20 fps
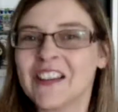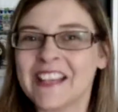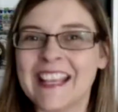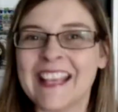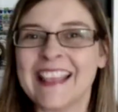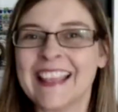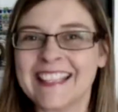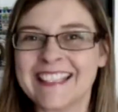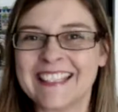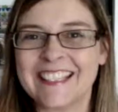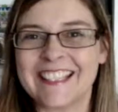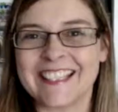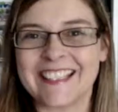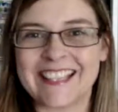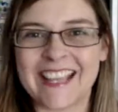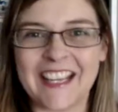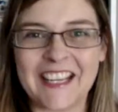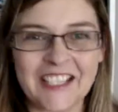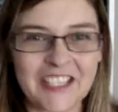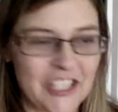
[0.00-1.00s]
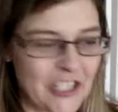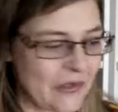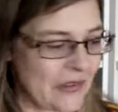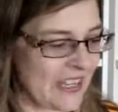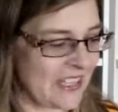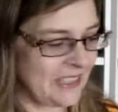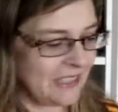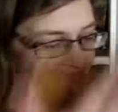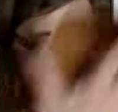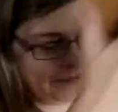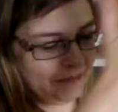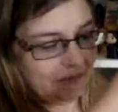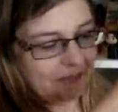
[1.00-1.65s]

okay, let's just get into it.